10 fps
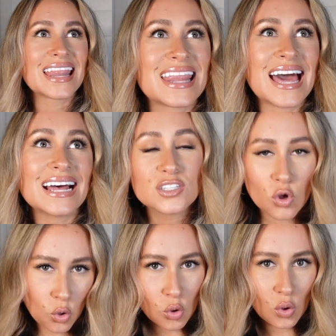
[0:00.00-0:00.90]
That's
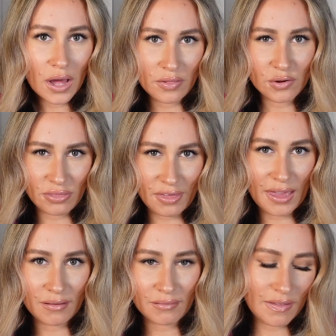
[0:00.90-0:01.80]
a whole other
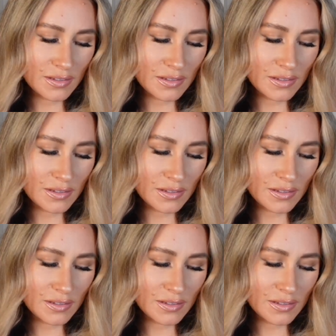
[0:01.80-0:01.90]
thing, okay?